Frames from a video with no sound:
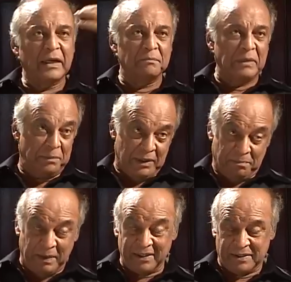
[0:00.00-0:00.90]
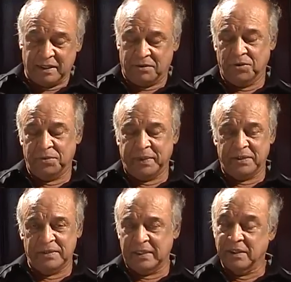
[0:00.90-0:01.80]
uh, maybe a plastic rose
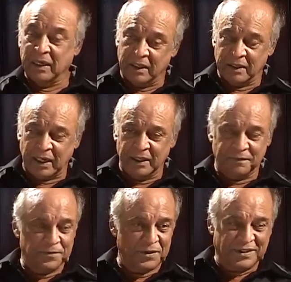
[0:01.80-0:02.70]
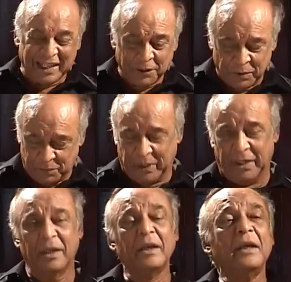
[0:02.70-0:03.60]
because they, they can't afford a genuine one.